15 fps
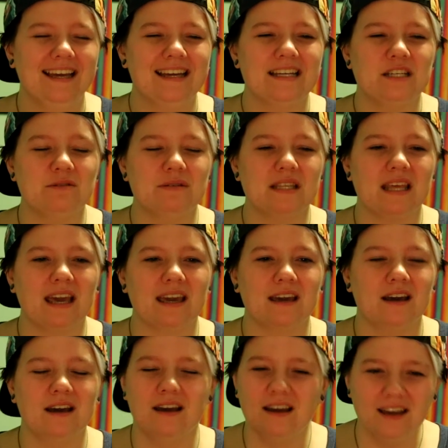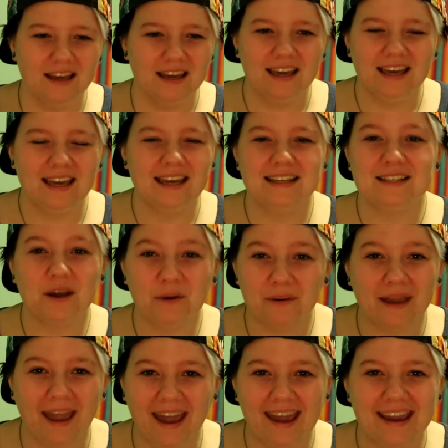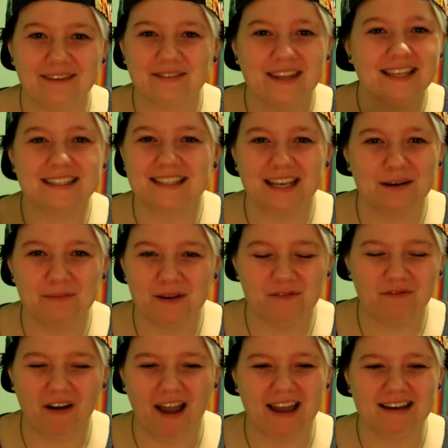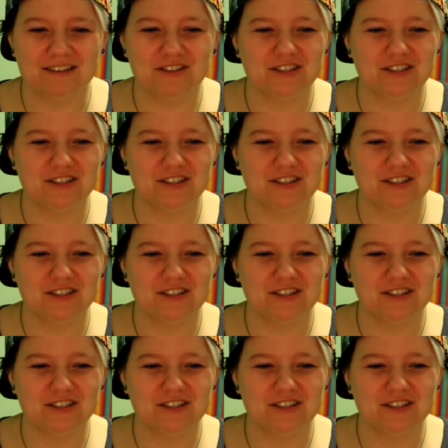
And she was like, it's okay, everything's gonna be fine.